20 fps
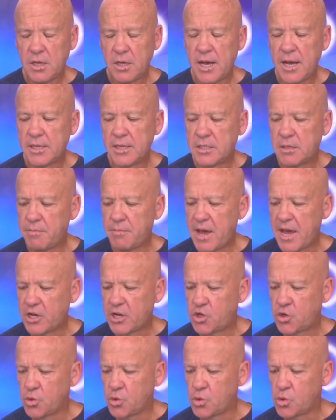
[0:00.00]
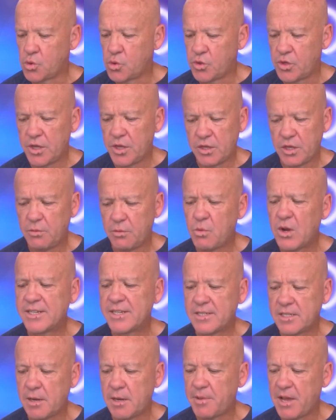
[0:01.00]
to make sure that they're one
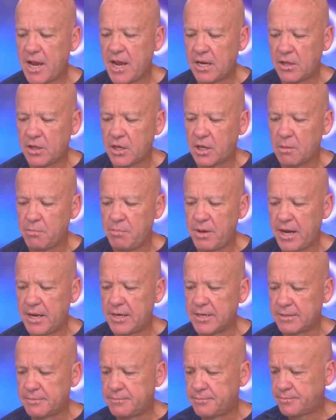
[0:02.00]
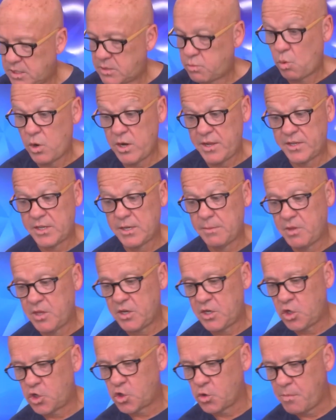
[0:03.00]
step ahead of the competitor. What are some of the
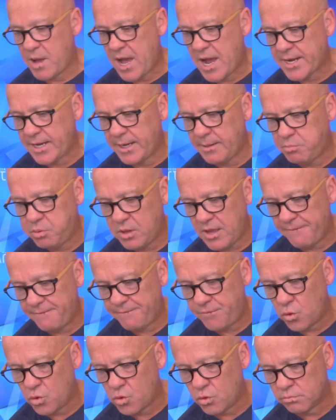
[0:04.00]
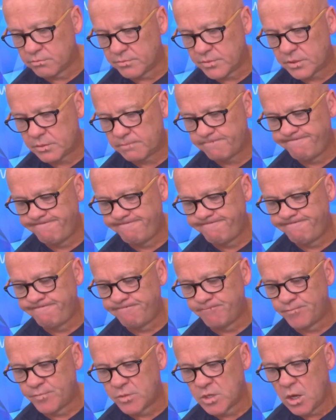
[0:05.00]
digital marketing platforms?
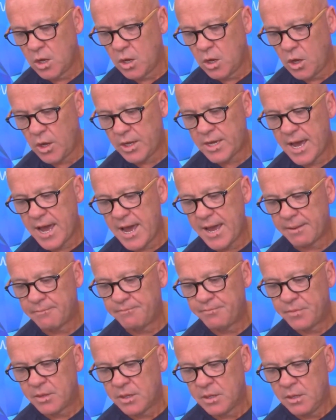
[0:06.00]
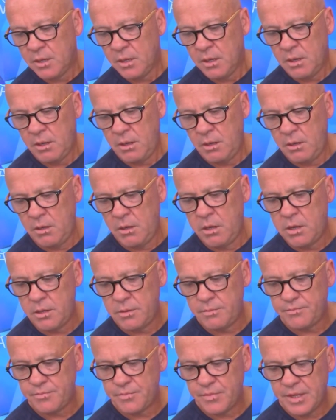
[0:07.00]
Okay,
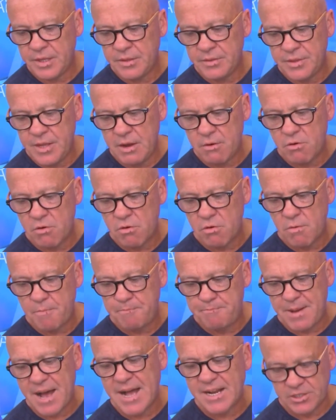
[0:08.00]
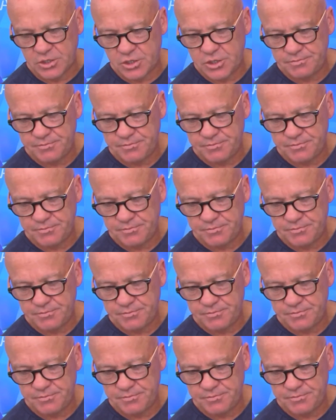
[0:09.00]
there are a bunch.